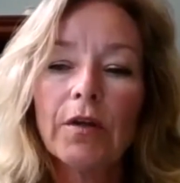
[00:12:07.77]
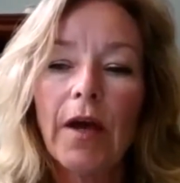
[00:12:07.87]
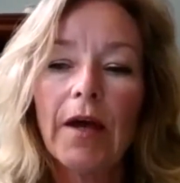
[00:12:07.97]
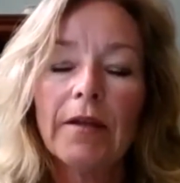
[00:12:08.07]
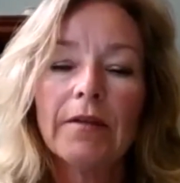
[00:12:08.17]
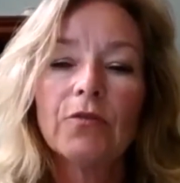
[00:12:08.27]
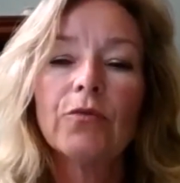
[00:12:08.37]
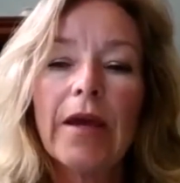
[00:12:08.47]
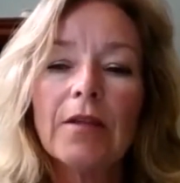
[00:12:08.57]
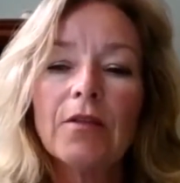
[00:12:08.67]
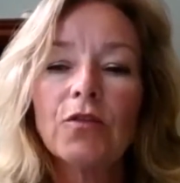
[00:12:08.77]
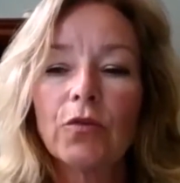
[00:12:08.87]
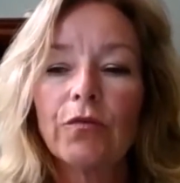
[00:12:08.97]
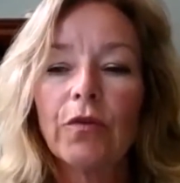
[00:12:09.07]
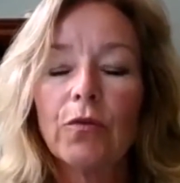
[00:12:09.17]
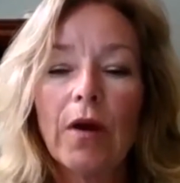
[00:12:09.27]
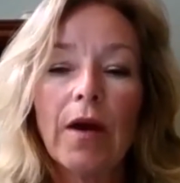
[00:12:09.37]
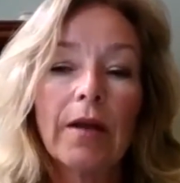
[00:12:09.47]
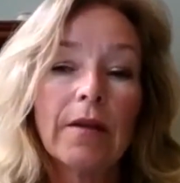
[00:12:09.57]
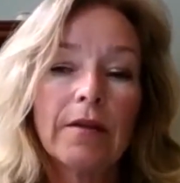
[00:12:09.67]
hadn't read or
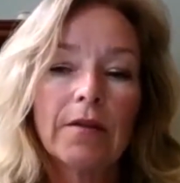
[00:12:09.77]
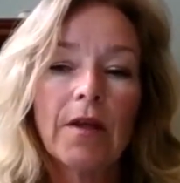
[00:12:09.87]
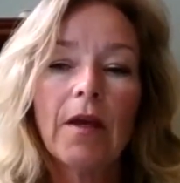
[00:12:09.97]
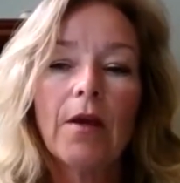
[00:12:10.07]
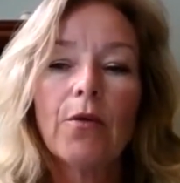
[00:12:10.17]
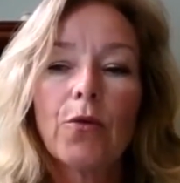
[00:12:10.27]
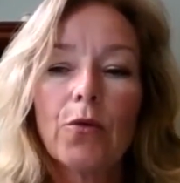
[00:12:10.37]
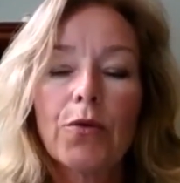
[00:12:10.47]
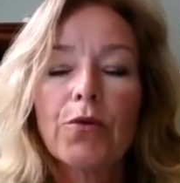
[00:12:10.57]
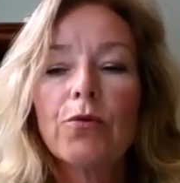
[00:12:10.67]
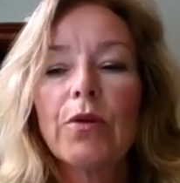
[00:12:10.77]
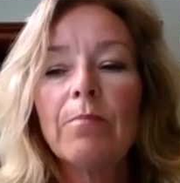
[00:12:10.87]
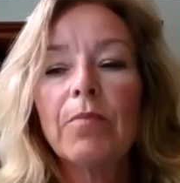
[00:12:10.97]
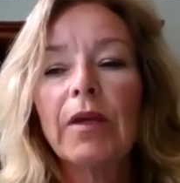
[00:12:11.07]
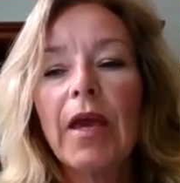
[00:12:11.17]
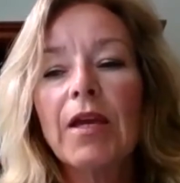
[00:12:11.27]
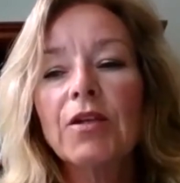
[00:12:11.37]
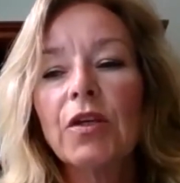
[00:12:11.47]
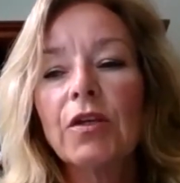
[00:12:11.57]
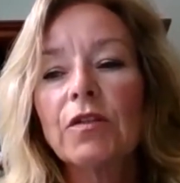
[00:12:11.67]
hadn't thought through the
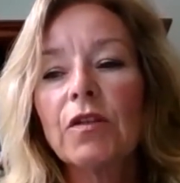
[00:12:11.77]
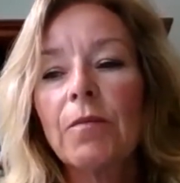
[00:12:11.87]
implications